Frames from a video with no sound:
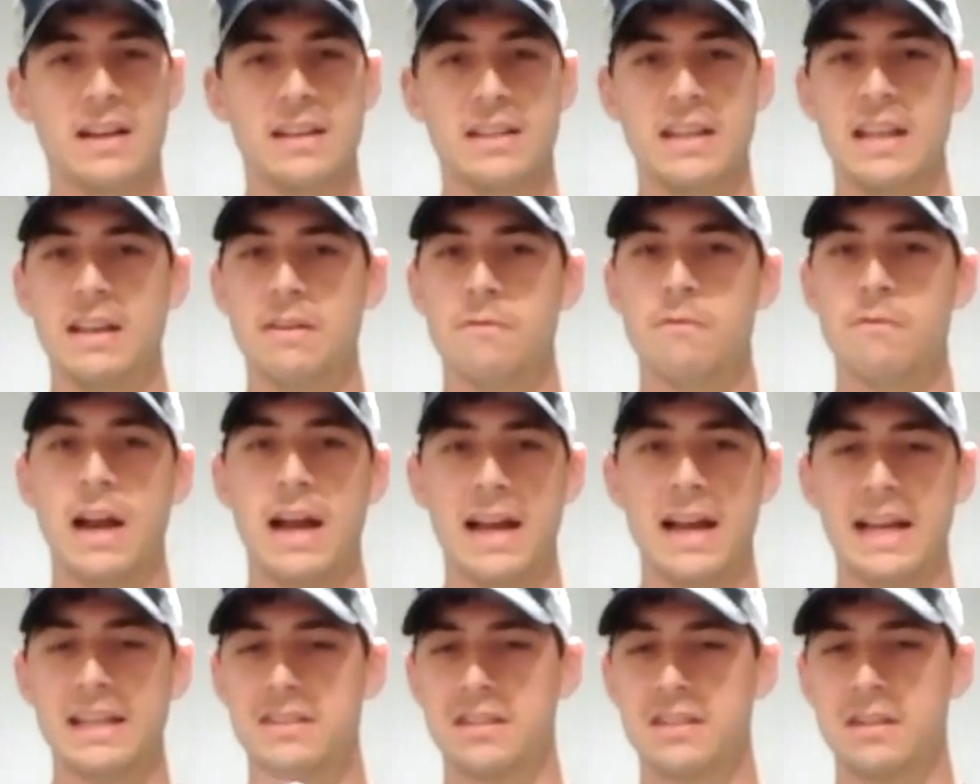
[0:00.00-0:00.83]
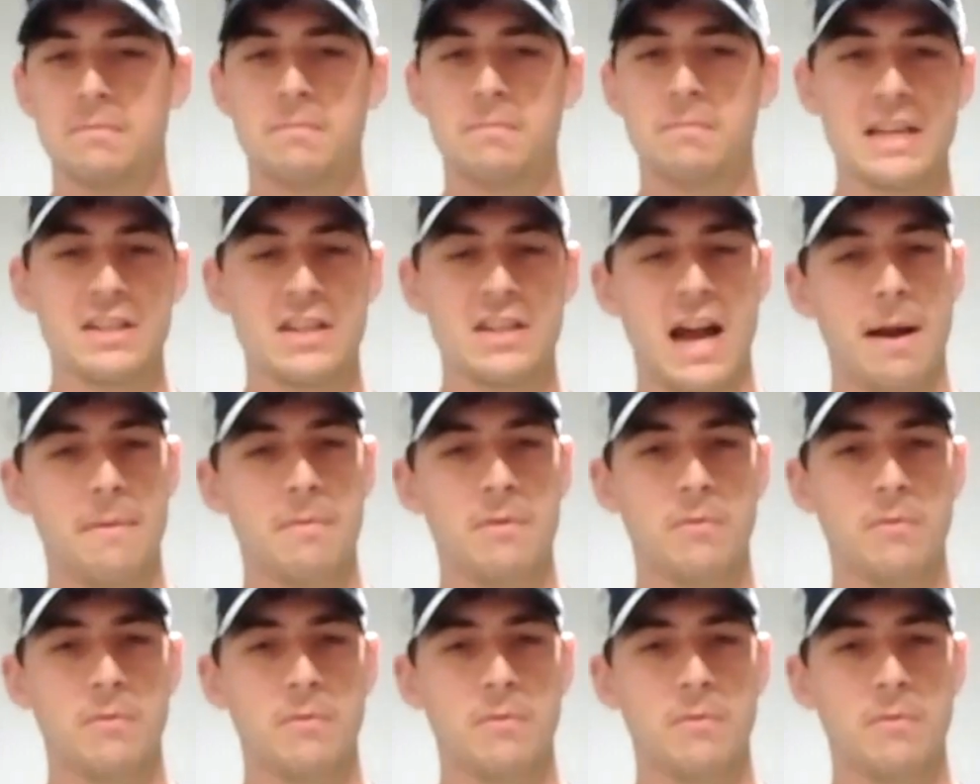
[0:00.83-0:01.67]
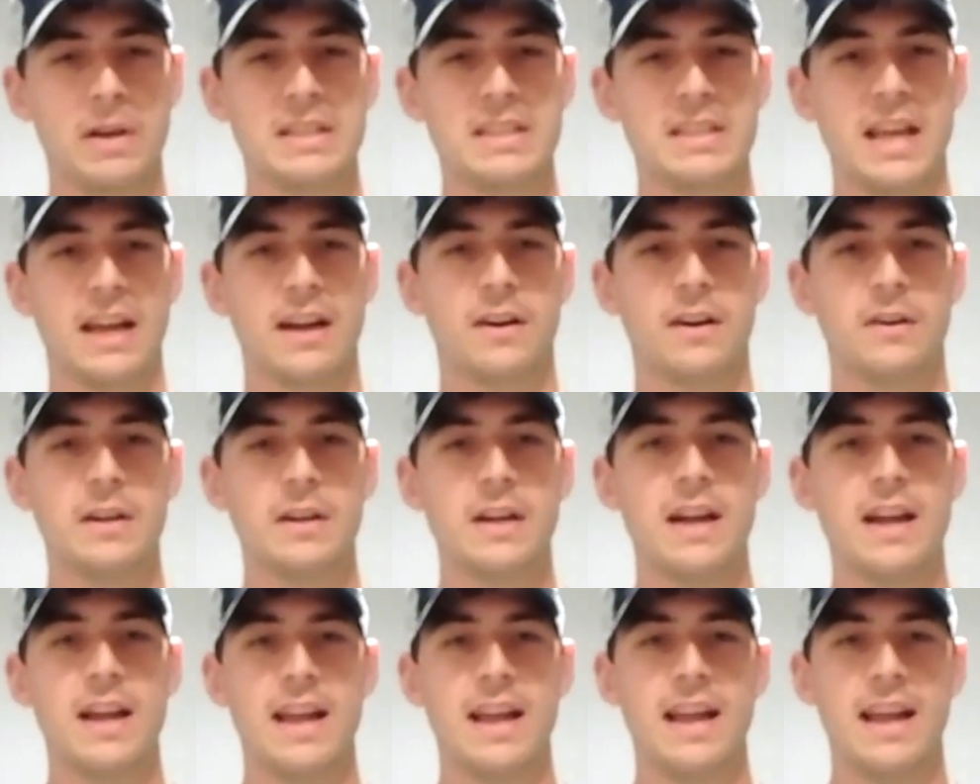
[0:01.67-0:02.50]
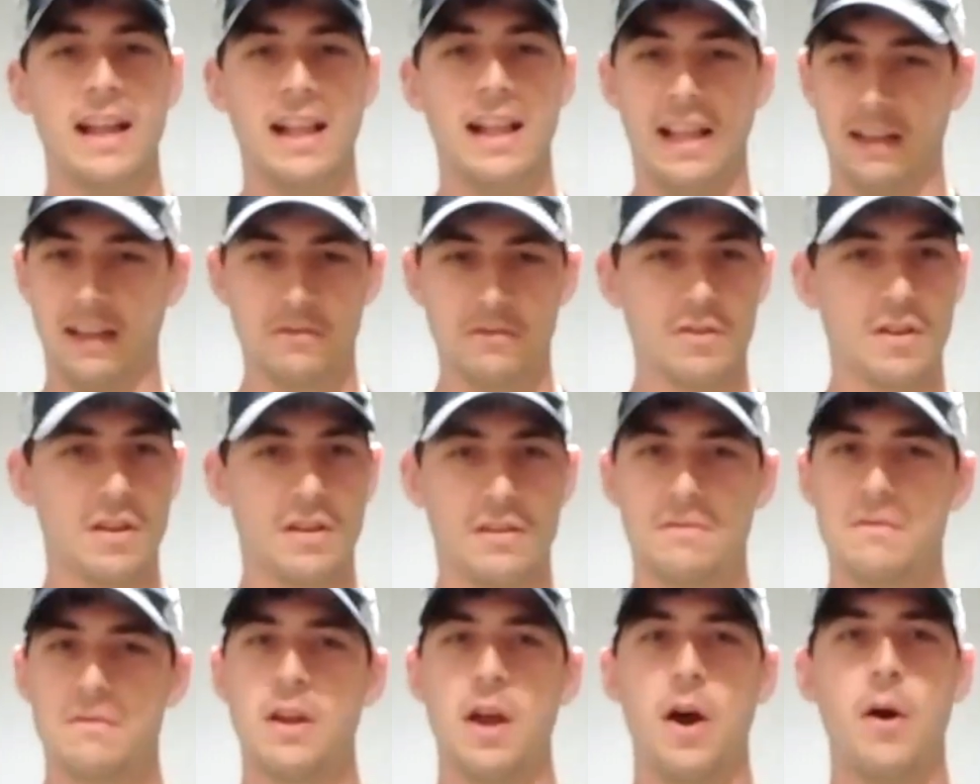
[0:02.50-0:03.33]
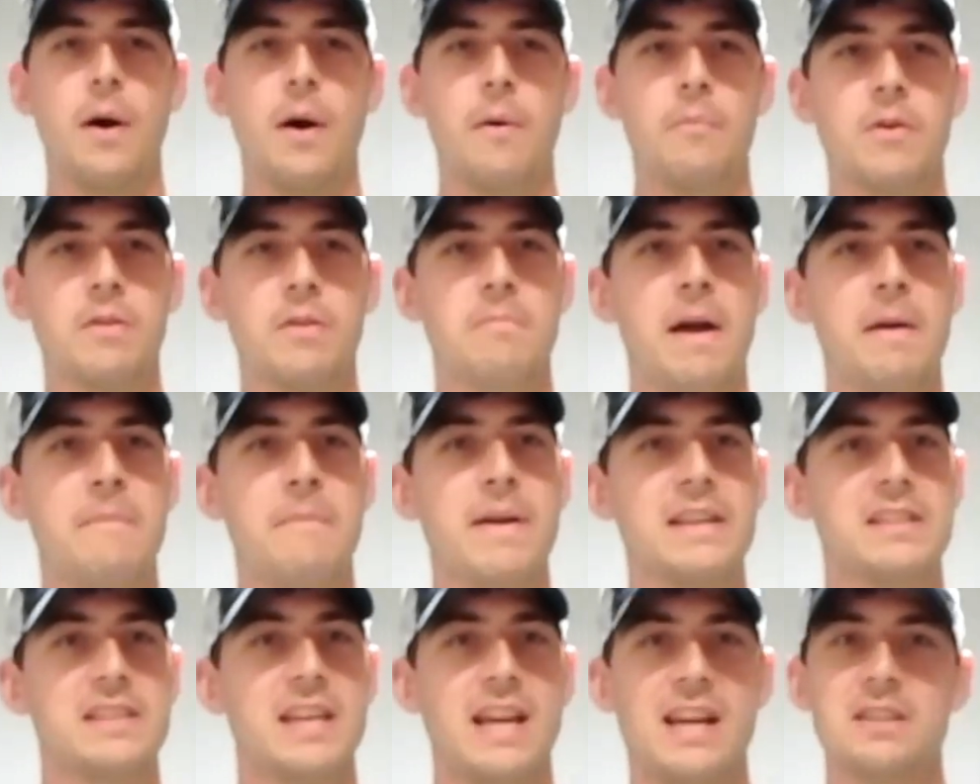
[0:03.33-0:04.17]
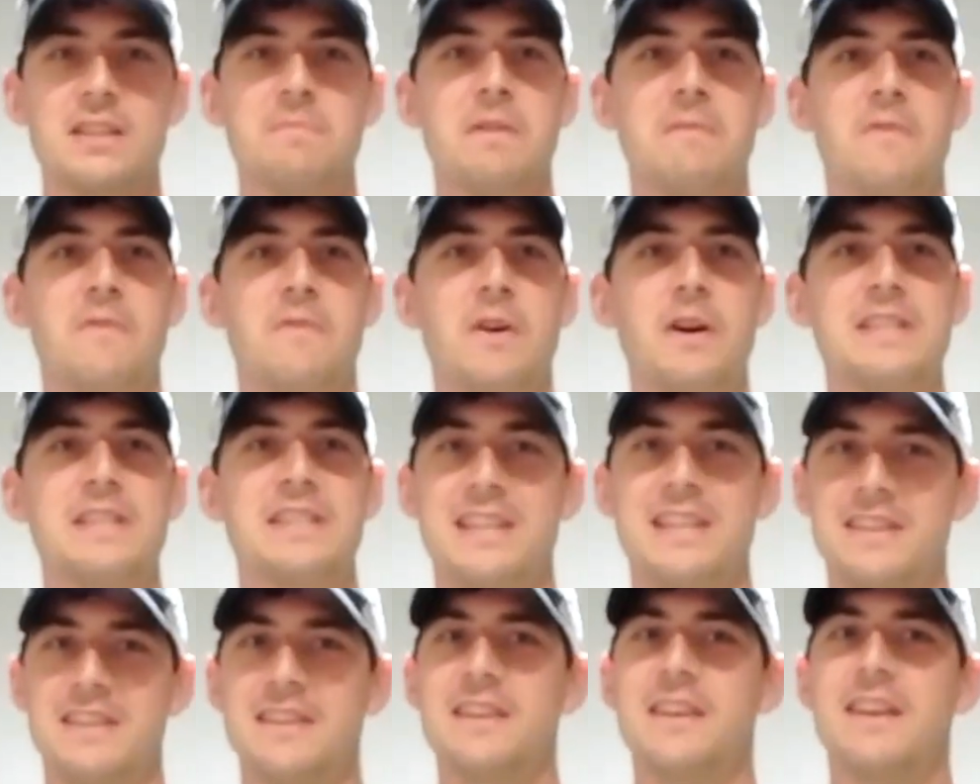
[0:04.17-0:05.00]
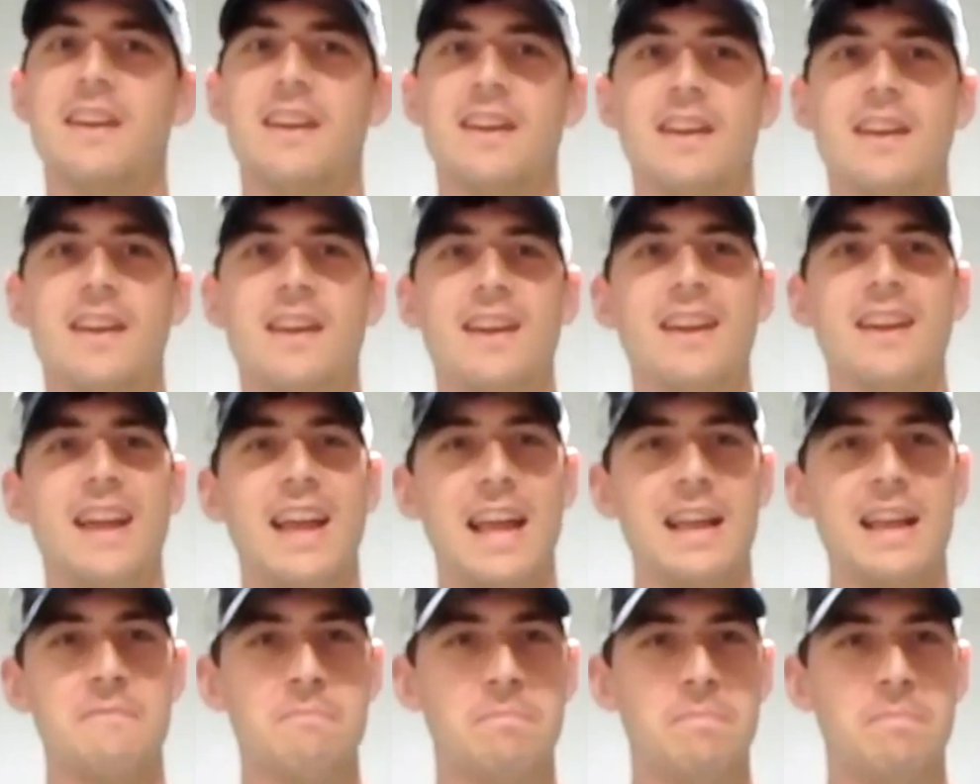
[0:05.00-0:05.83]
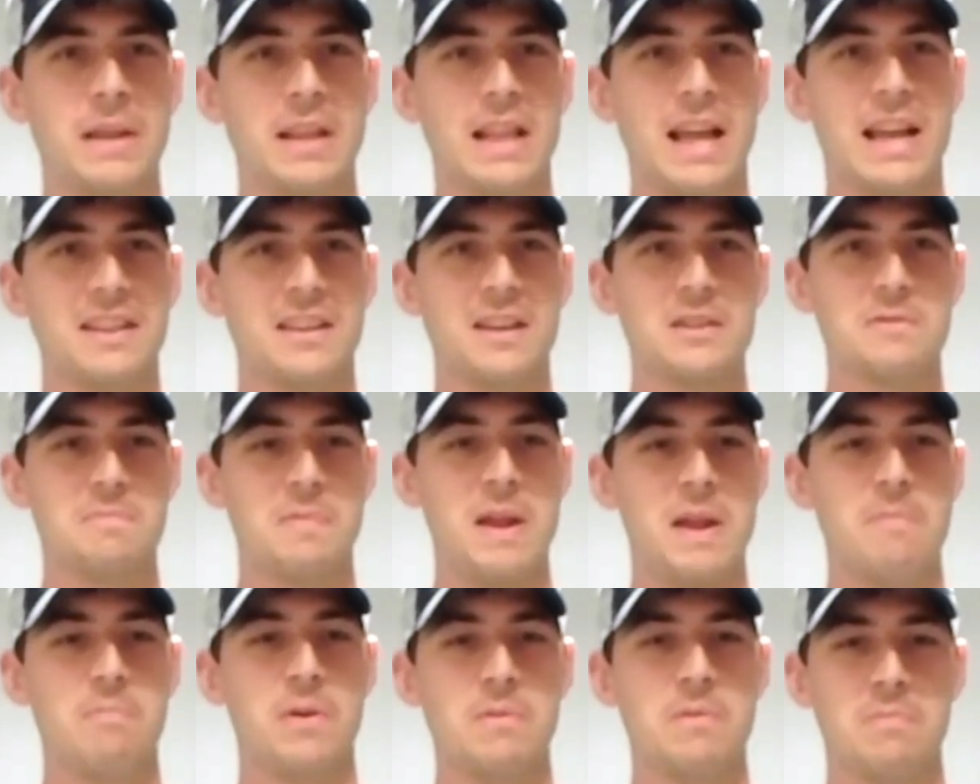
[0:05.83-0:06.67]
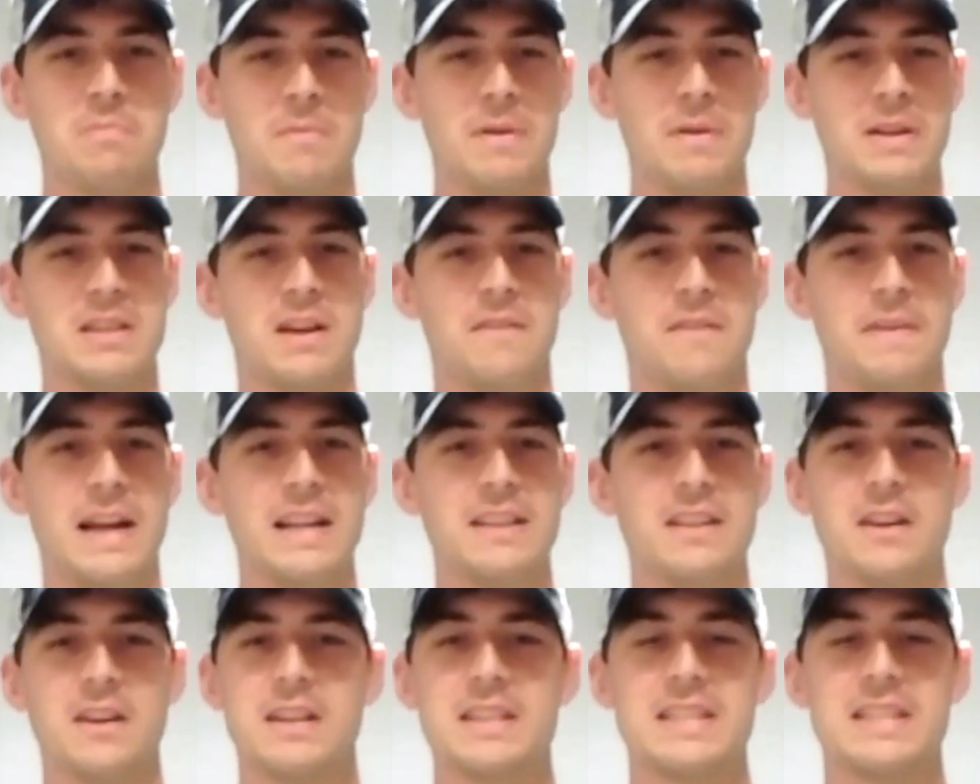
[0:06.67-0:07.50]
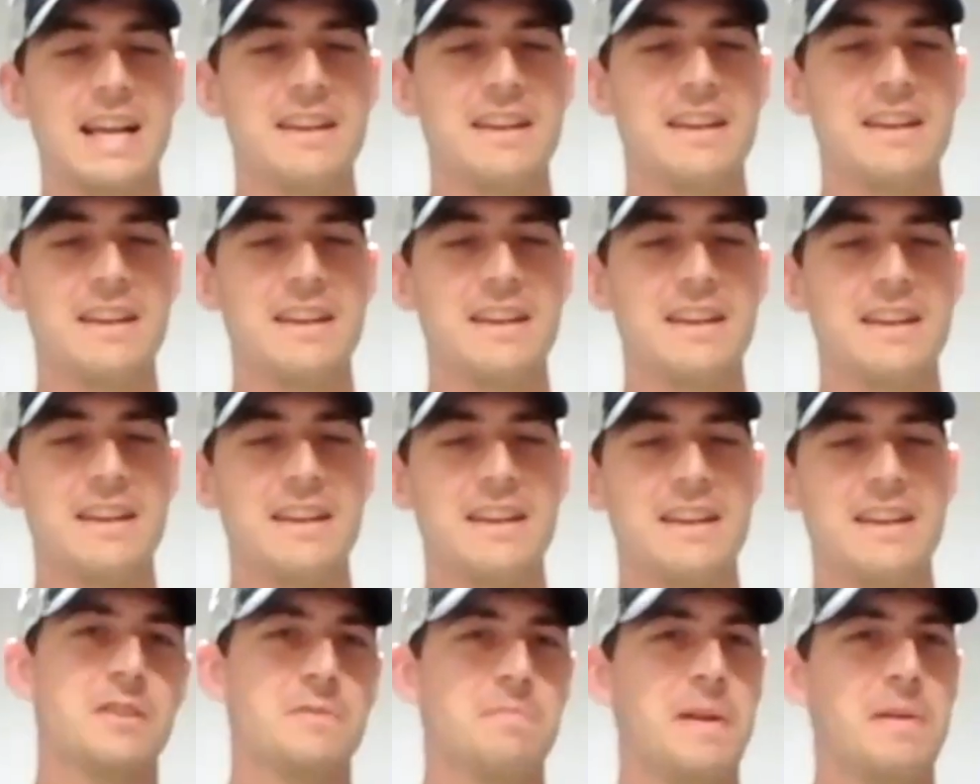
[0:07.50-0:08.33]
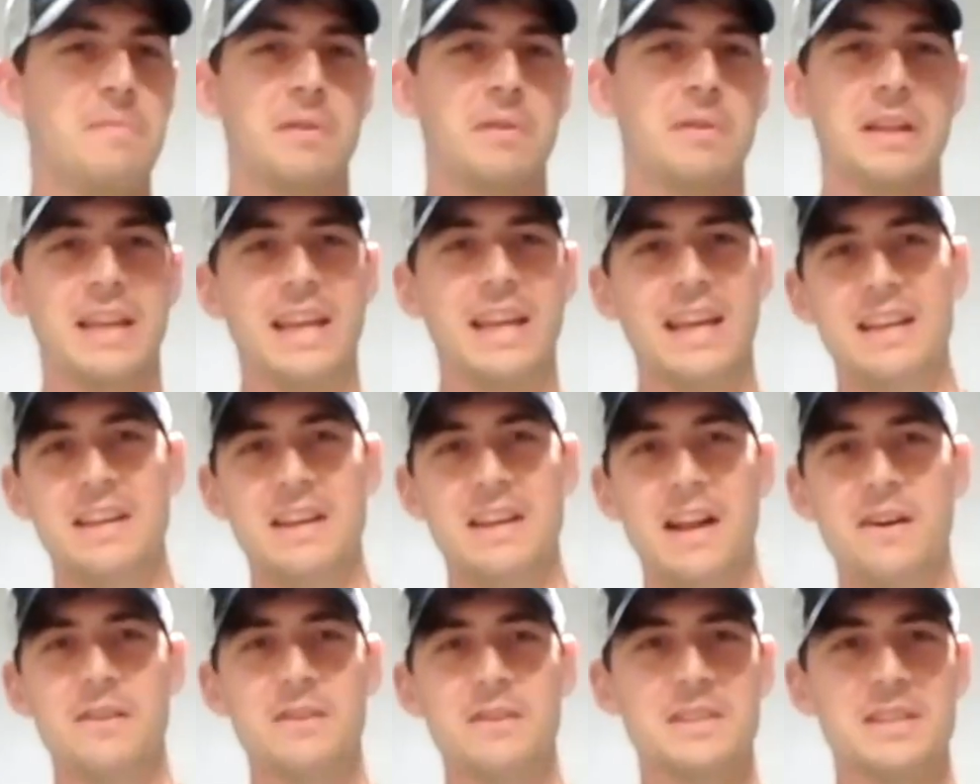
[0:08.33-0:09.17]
And then when I got to my job in retail, you go up with my best salesman voice and be like those people and put myself out there, because I was never going to see those people again.